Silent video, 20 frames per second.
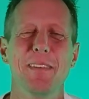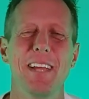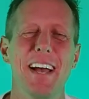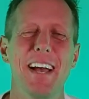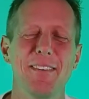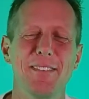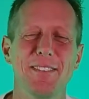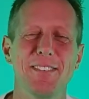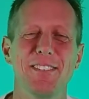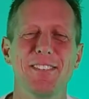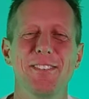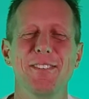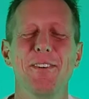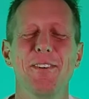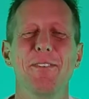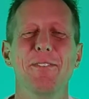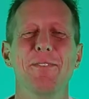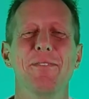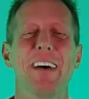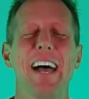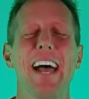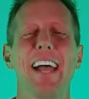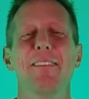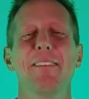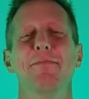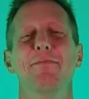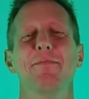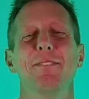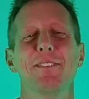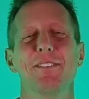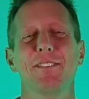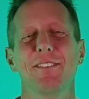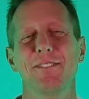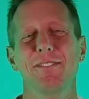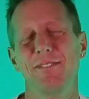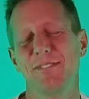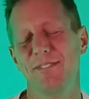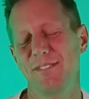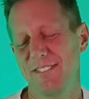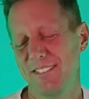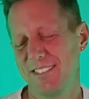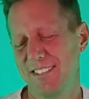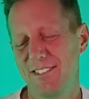I was just notified, which is